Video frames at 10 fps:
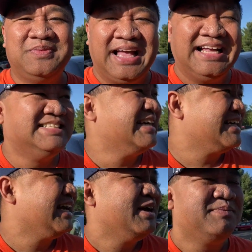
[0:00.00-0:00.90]
magic,
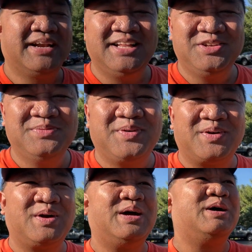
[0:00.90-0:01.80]
but I do
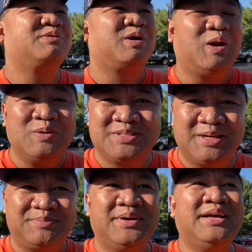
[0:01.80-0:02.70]
more uh,
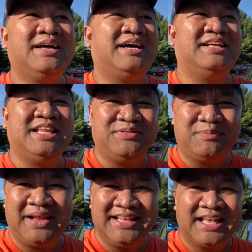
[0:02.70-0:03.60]
close-up uh, David
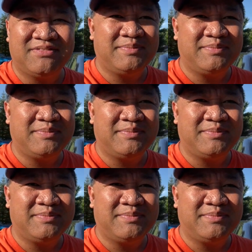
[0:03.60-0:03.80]
Blaine type of